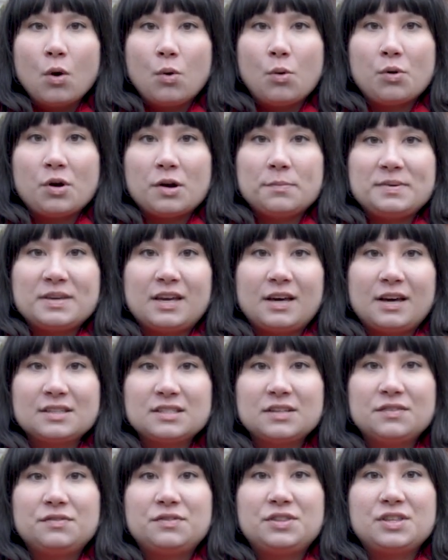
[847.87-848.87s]
or
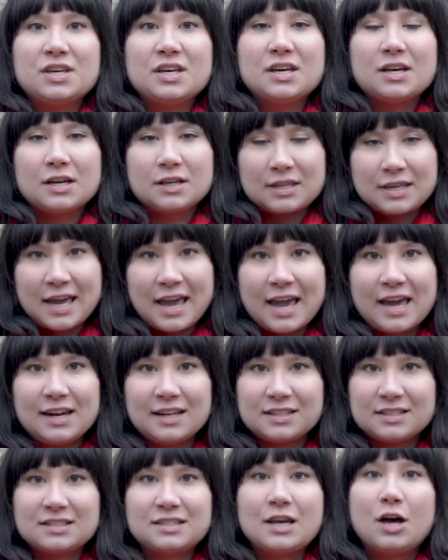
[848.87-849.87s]
because of the can
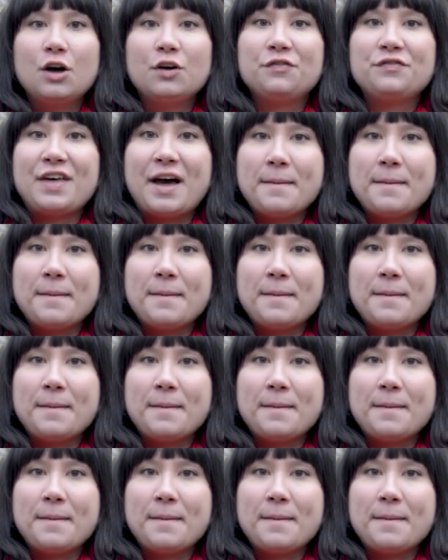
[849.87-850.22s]
itself,